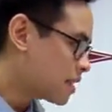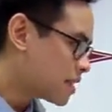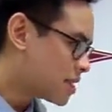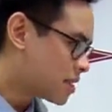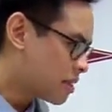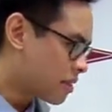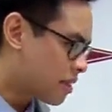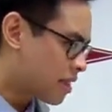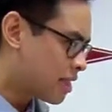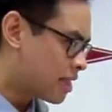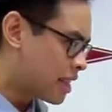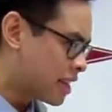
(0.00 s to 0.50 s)

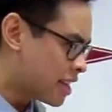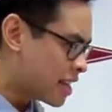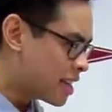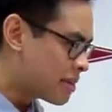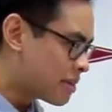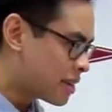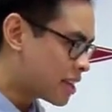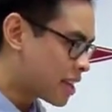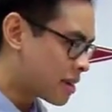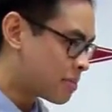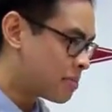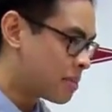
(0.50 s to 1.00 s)
So thinking
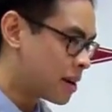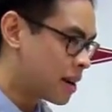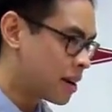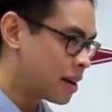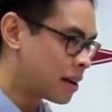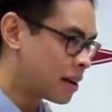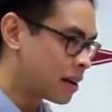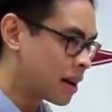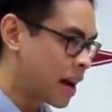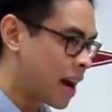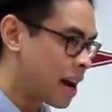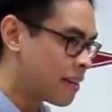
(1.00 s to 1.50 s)
about that
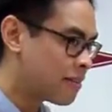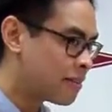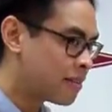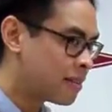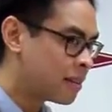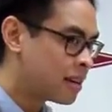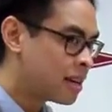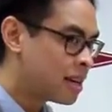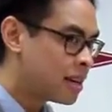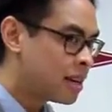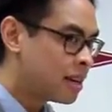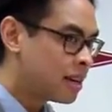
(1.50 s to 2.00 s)
paragraph,
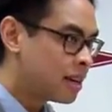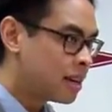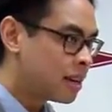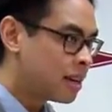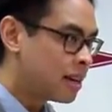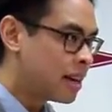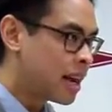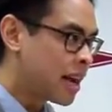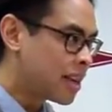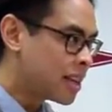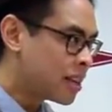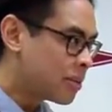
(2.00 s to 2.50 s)

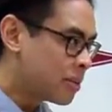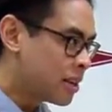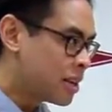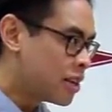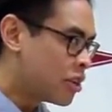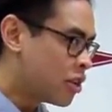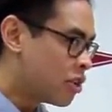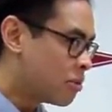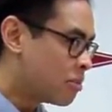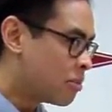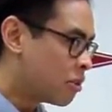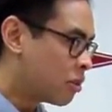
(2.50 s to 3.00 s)
now that we
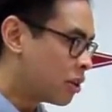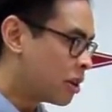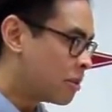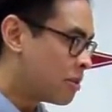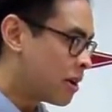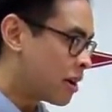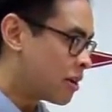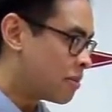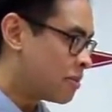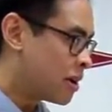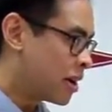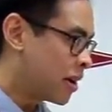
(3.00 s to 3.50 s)
know more
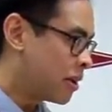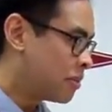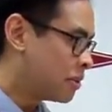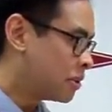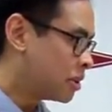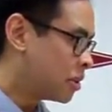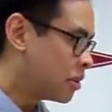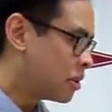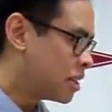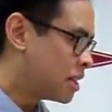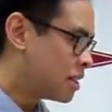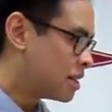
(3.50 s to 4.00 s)
about Mary
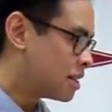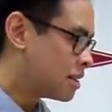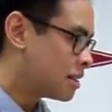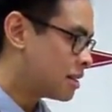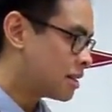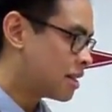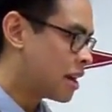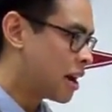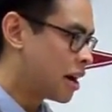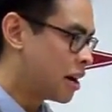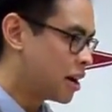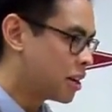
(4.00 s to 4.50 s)
Maloney's
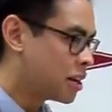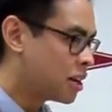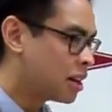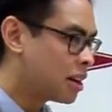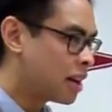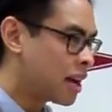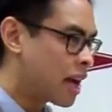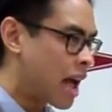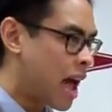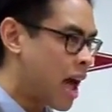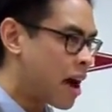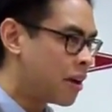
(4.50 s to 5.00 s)

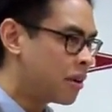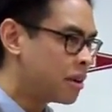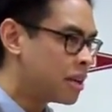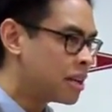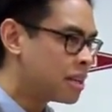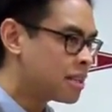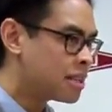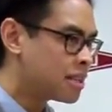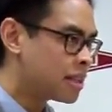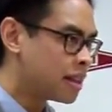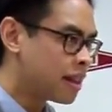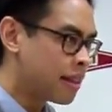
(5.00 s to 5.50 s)
character, how
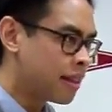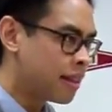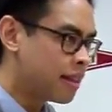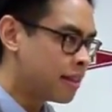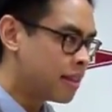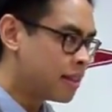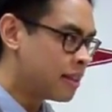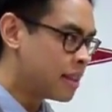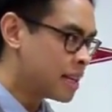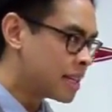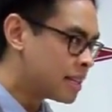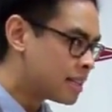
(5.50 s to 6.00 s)
does
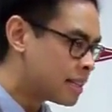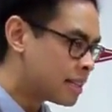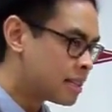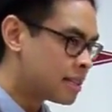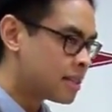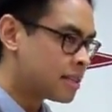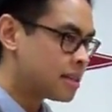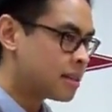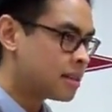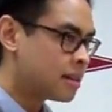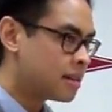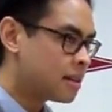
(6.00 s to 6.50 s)

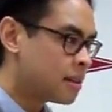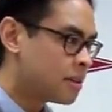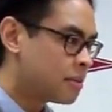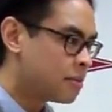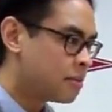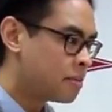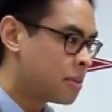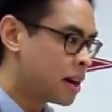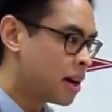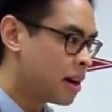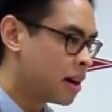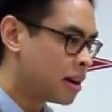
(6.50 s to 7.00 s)
this
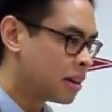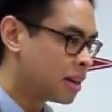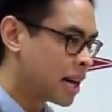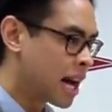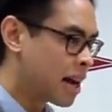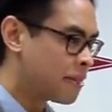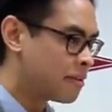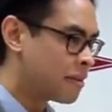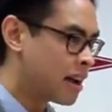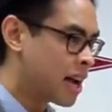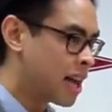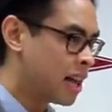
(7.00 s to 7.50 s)

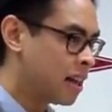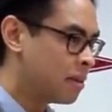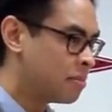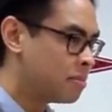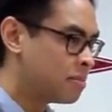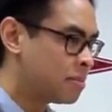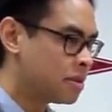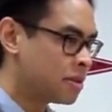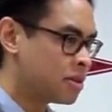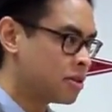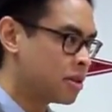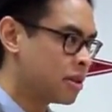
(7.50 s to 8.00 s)
paragraph
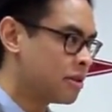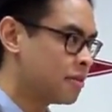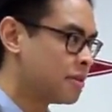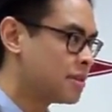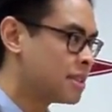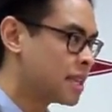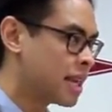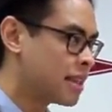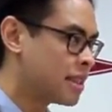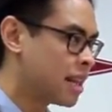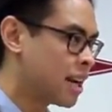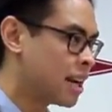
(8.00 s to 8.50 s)
help sort of
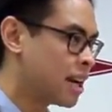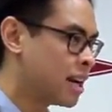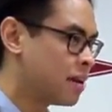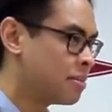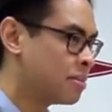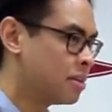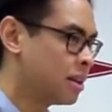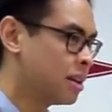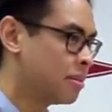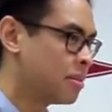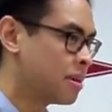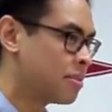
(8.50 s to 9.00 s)
set that
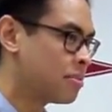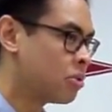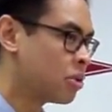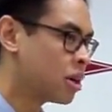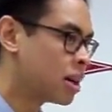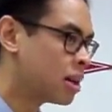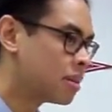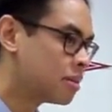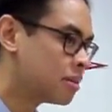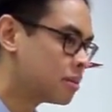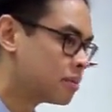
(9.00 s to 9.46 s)
up a little bit more?